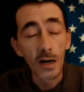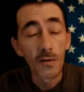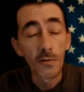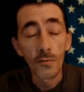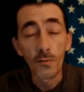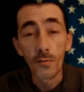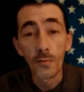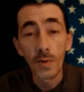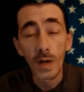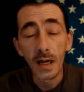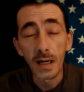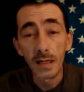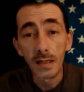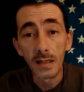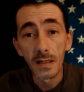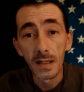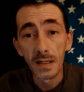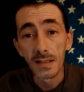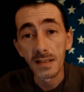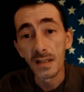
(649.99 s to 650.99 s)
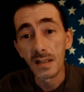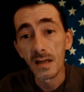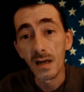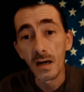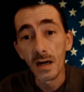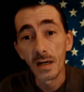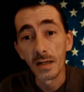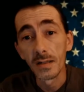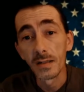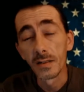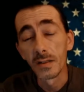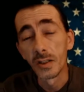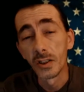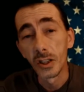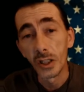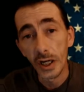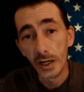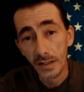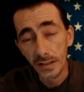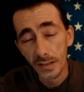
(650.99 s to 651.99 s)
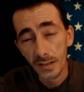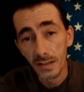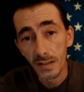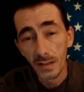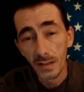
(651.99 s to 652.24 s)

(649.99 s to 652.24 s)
right, it's not just.